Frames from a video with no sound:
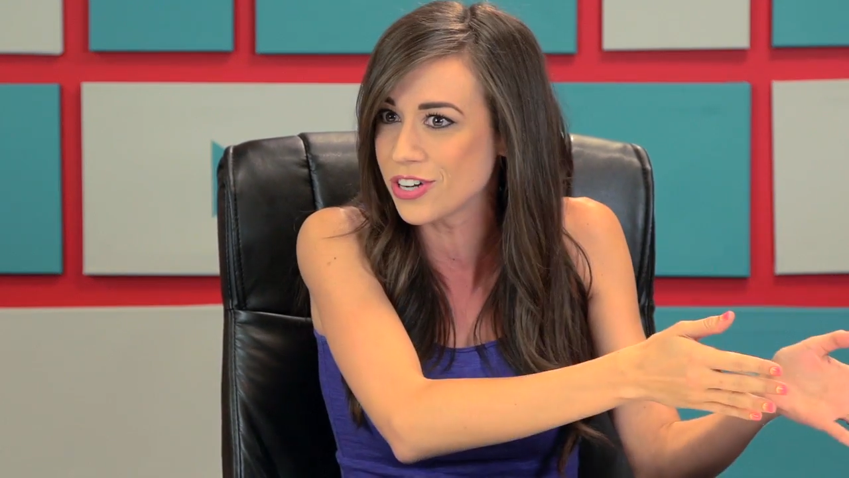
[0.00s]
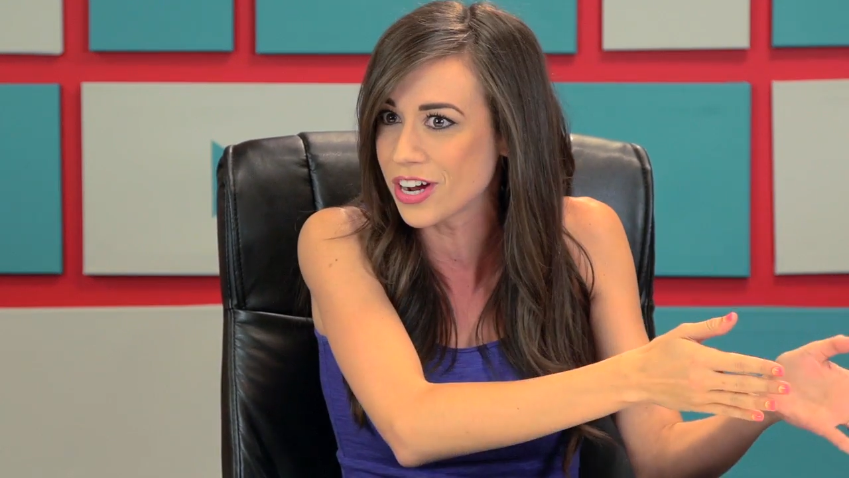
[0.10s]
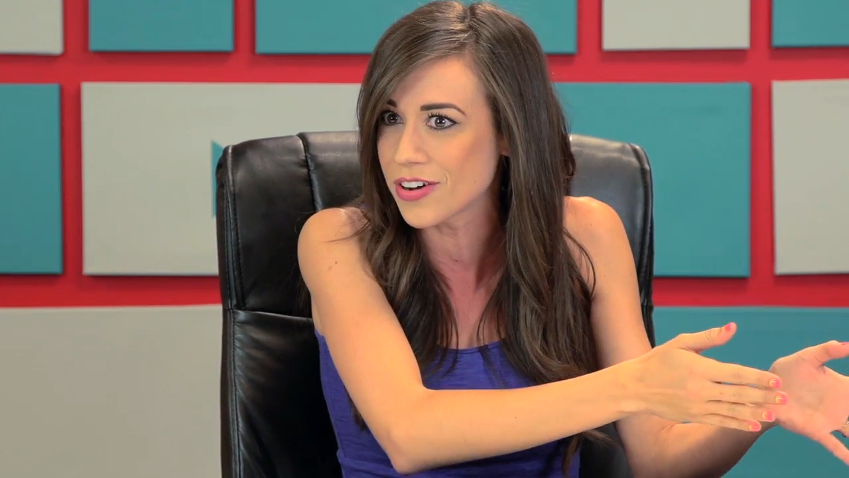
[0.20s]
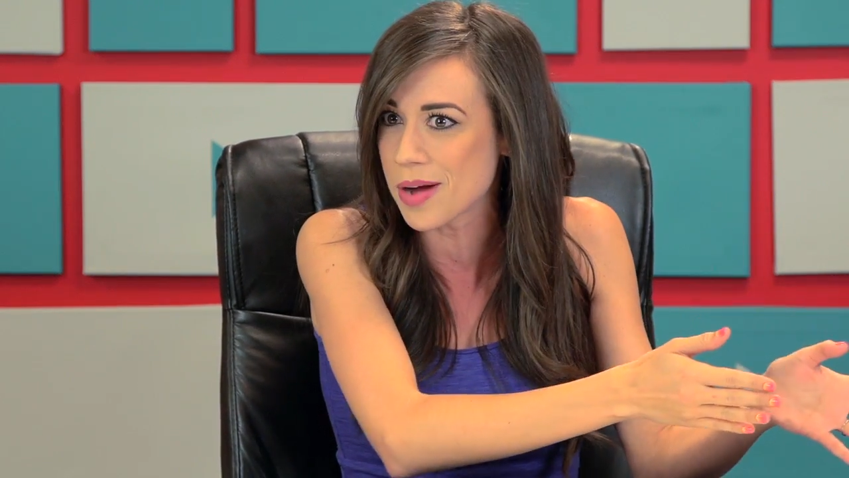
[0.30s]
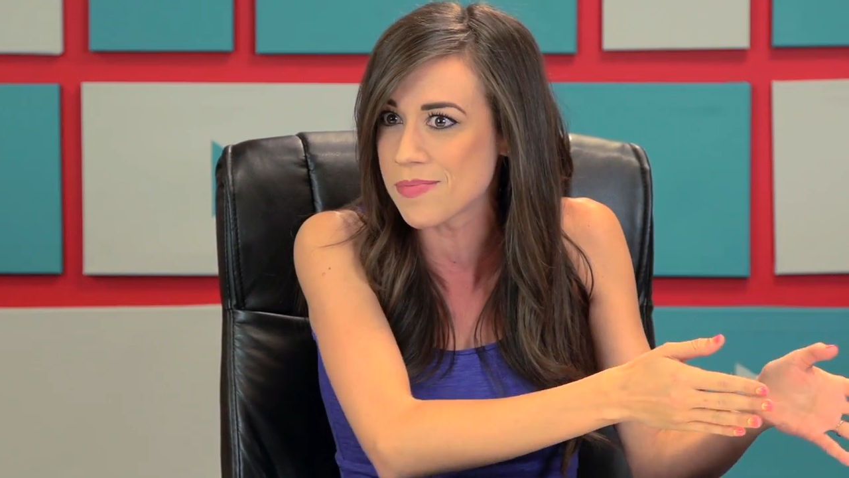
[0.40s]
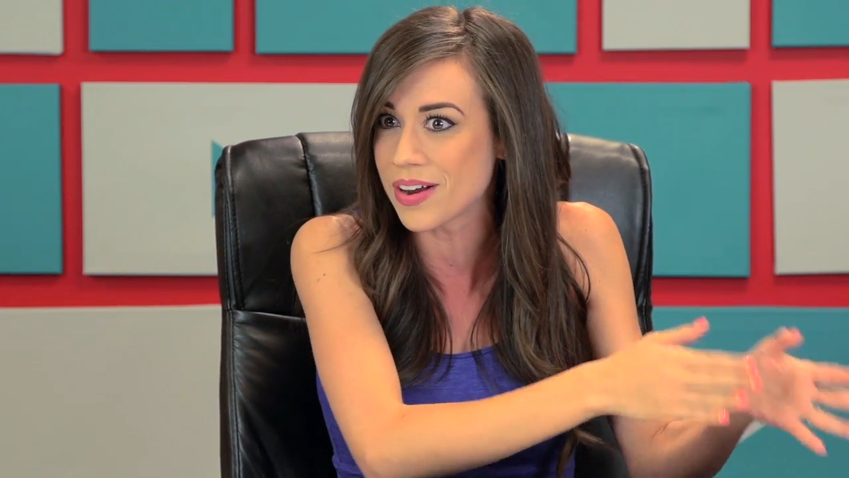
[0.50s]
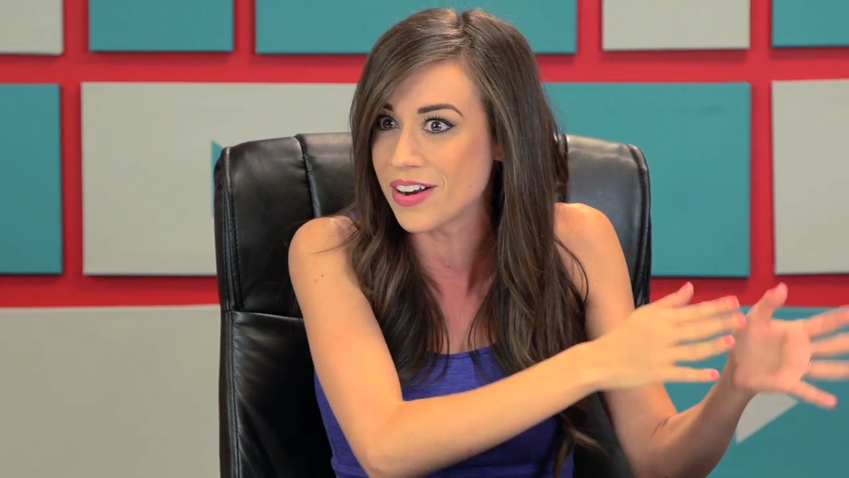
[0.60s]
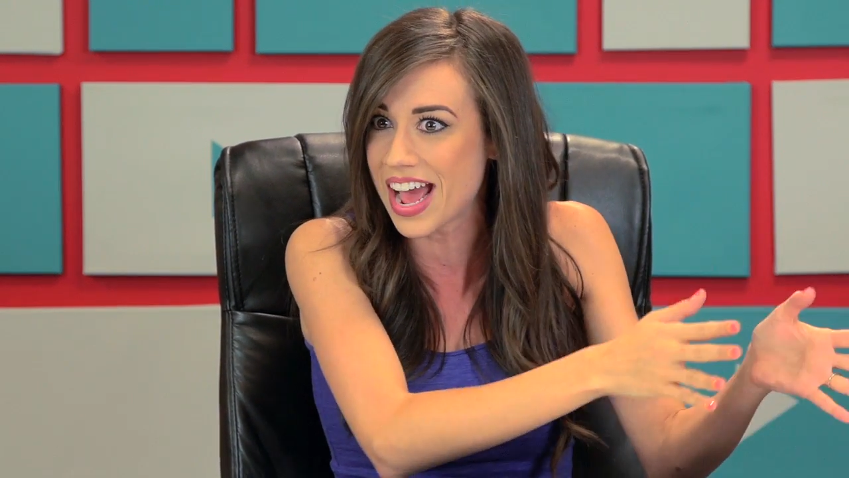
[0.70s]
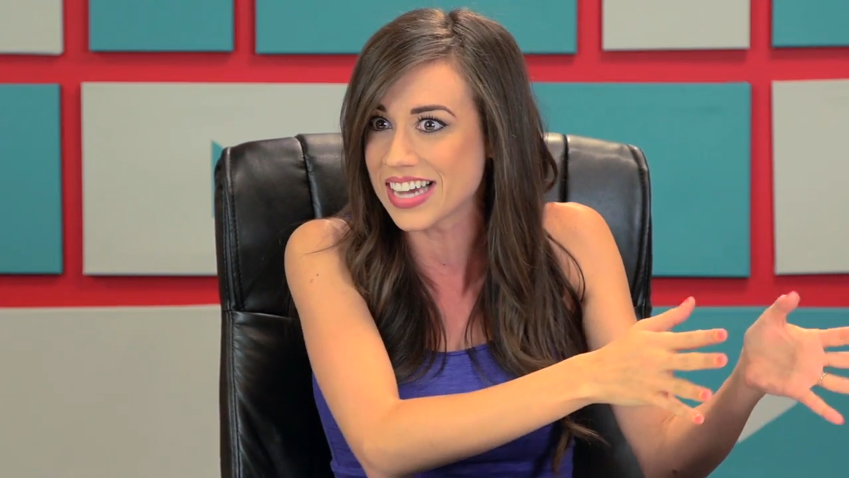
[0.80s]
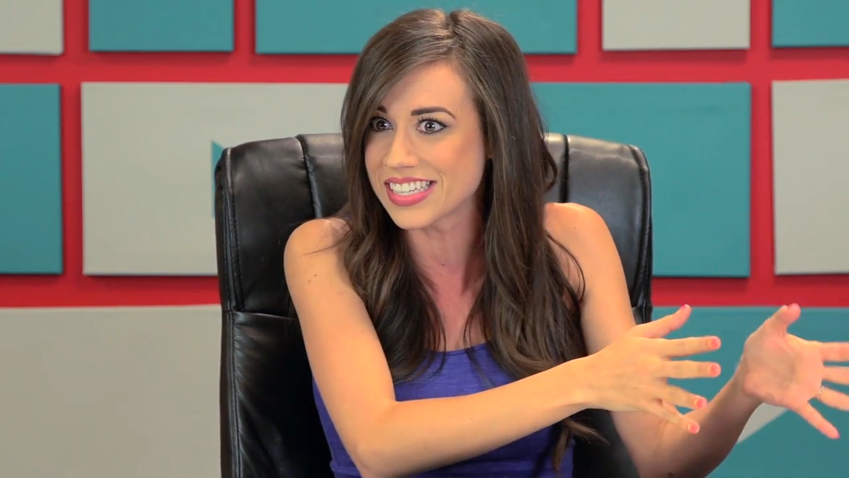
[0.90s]
talking crap about
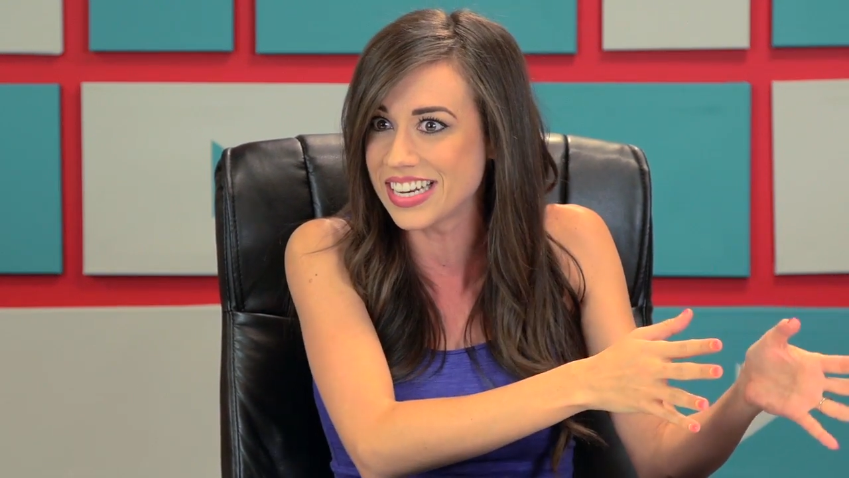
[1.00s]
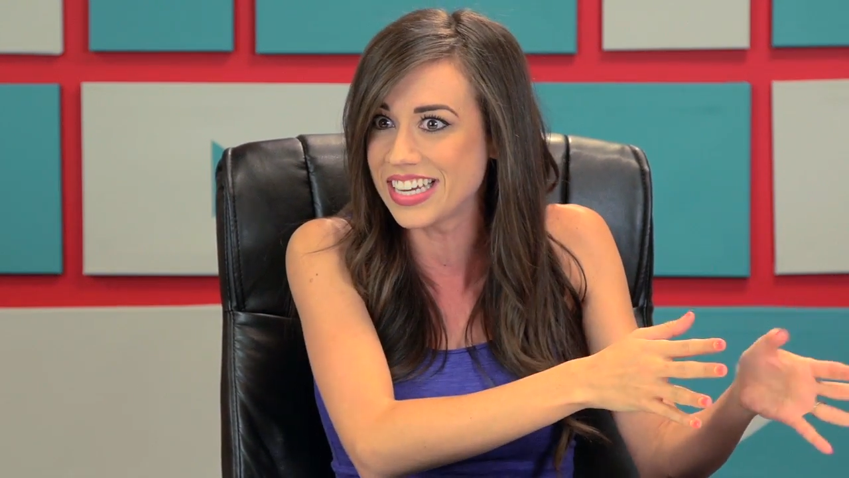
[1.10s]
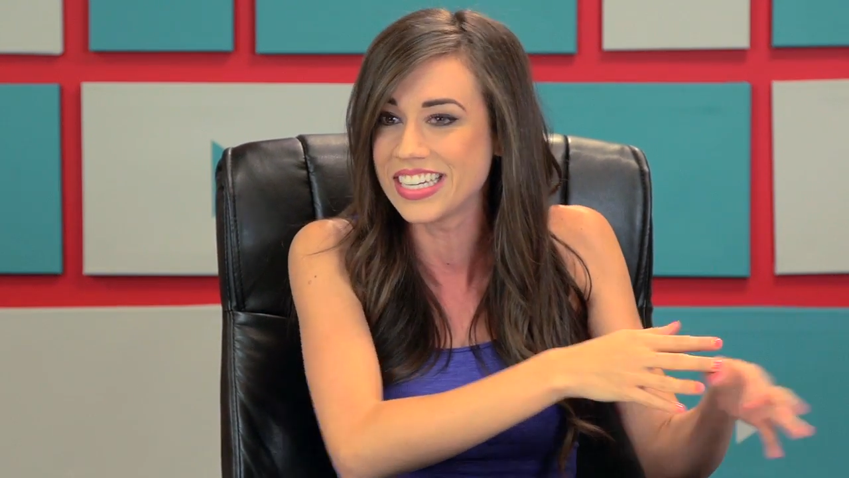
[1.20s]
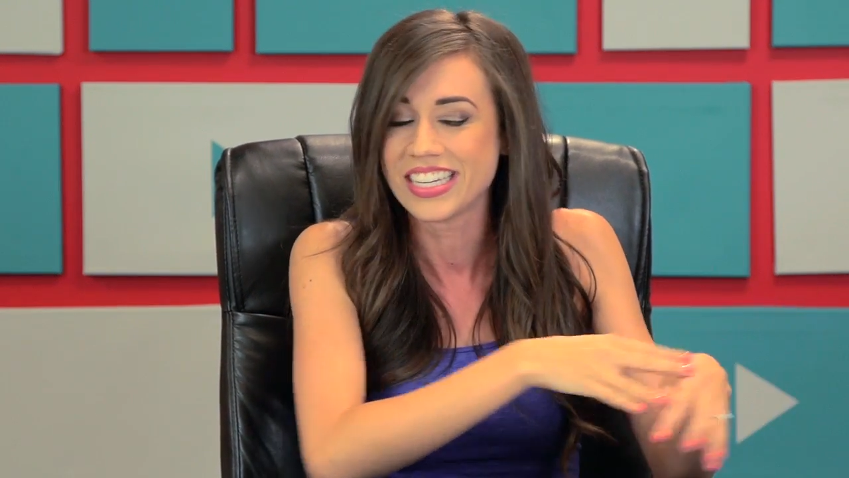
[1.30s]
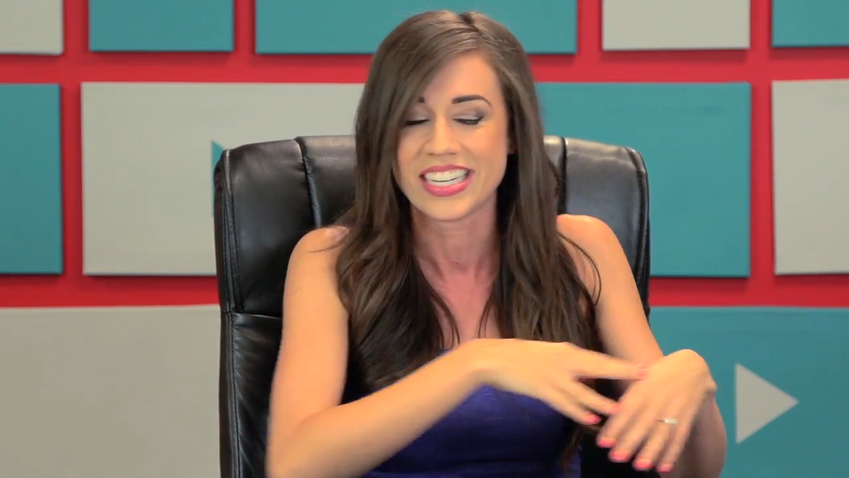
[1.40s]
on accident.